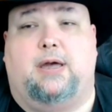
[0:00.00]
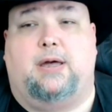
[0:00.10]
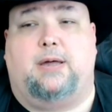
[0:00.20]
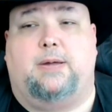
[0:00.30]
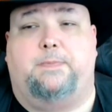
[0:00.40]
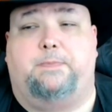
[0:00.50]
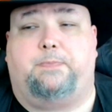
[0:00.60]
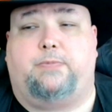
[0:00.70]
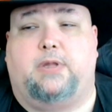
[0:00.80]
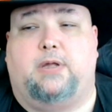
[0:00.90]
Um,
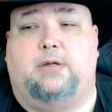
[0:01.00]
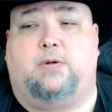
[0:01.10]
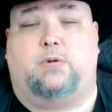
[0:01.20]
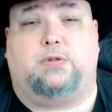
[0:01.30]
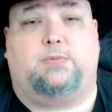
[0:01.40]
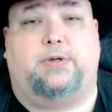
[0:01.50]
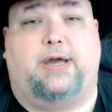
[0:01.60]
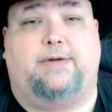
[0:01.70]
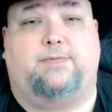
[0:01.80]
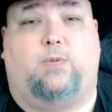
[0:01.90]
of course, we
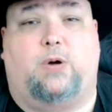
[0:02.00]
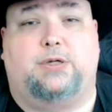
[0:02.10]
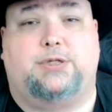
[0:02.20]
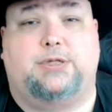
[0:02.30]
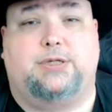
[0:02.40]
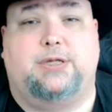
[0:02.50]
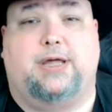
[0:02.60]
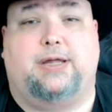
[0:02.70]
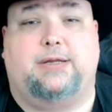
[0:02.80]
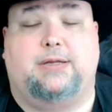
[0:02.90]
have watched
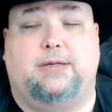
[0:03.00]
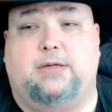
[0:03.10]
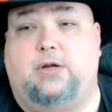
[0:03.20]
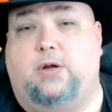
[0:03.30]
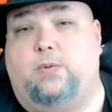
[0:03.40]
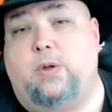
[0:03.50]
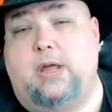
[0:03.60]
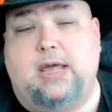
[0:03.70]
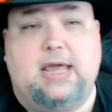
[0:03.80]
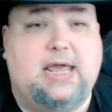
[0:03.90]
that, you know,
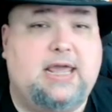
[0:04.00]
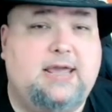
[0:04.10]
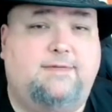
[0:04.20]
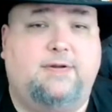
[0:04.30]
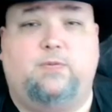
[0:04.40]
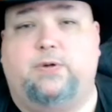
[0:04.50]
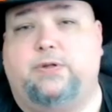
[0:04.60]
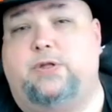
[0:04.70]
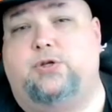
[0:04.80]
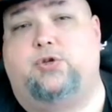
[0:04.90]
even
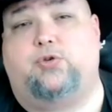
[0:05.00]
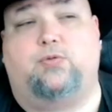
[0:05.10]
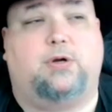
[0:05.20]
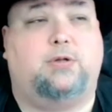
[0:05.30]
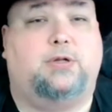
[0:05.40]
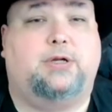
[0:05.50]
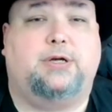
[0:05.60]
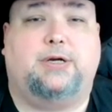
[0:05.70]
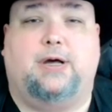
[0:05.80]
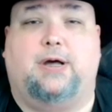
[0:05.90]
with the struggling
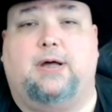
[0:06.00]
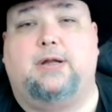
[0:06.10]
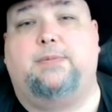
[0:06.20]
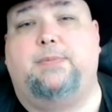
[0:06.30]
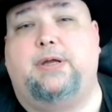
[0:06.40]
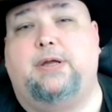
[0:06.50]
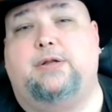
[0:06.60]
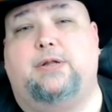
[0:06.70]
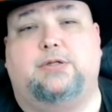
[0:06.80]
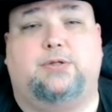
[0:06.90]
economy
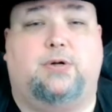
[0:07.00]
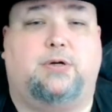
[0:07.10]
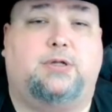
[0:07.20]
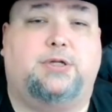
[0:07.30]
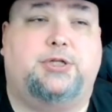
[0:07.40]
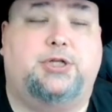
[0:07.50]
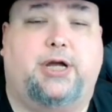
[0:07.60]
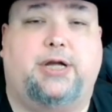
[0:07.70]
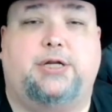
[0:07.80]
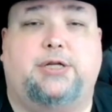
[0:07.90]
and the struggling
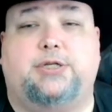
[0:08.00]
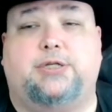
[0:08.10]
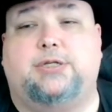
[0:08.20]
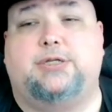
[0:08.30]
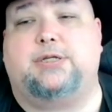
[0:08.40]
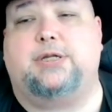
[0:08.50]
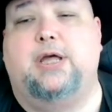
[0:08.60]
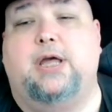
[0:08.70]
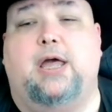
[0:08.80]
changes and